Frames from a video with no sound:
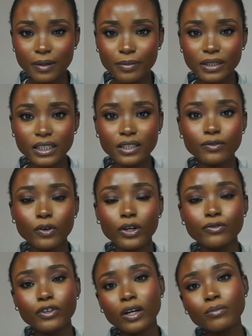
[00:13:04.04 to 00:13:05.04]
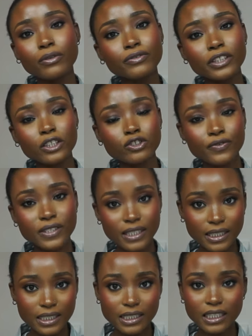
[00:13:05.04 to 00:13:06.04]
I believe, or if you're above the age of
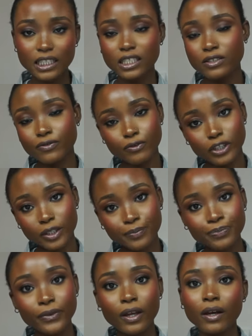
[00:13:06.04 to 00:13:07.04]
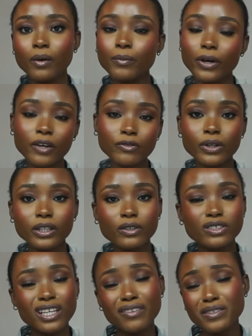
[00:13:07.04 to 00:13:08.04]
60, it's free. But everyone
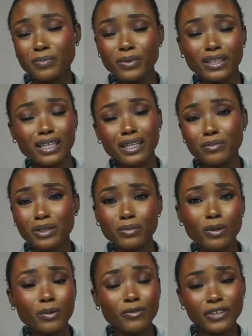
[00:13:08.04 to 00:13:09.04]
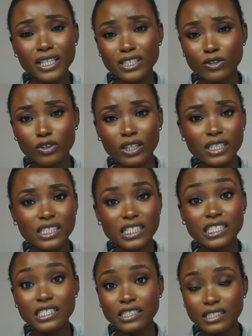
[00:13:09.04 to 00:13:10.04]
else, you have to pay like a minimum of $8.
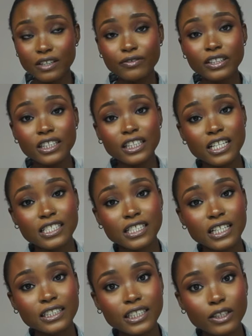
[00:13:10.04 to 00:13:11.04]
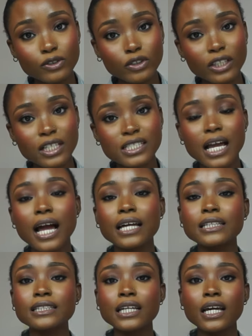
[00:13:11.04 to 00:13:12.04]
It's definitely less than $10,
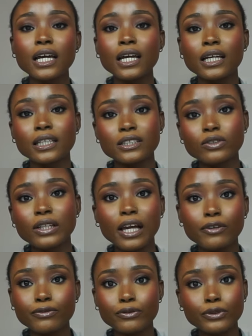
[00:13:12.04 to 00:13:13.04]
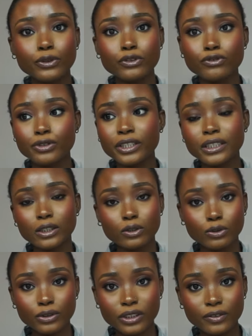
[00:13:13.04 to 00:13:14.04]
and it's not like food or drinks
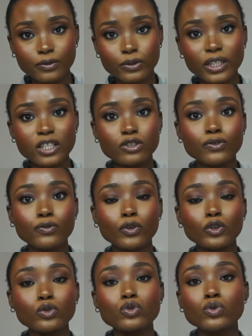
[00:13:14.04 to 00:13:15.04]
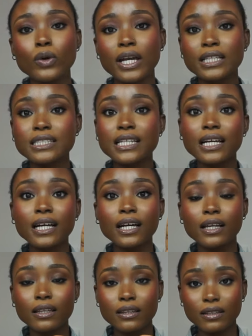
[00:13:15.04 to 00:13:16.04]
inclusive, so that's just for you to enter
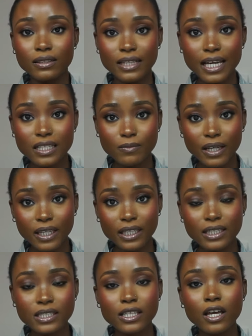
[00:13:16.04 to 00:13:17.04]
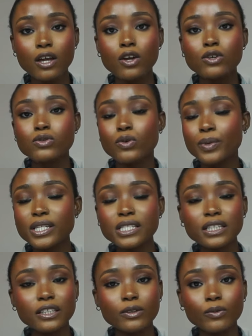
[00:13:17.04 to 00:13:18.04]
the night market. So
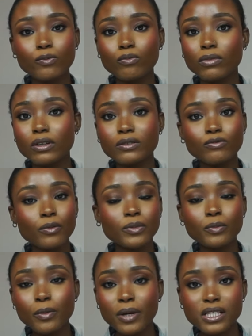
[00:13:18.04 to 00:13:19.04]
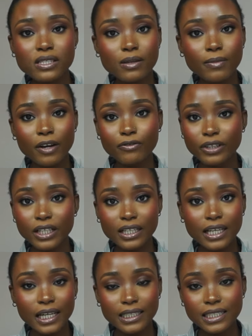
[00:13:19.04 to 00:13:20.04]
basically, from the moment my friend and
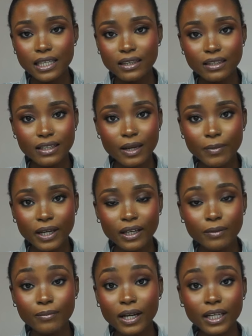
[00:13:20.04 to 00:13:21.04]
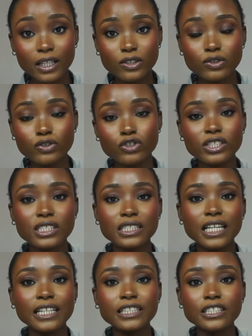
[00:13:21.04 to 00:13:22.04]
I entered the night market, you just see
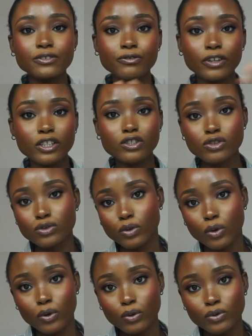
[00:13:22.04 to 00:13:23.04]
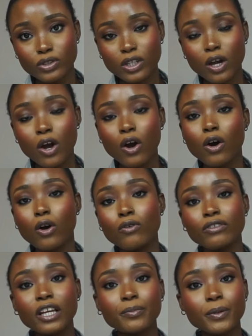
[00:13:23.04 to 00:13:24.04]
like different stalls
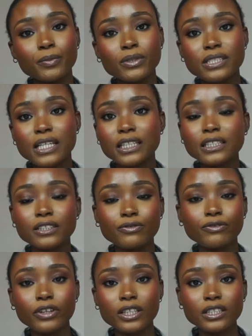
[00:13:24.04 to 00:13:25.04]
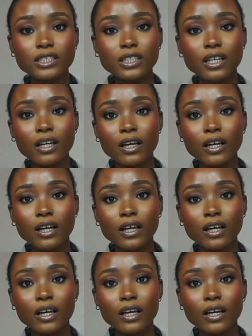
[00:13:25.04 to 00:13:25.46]
of like people selling different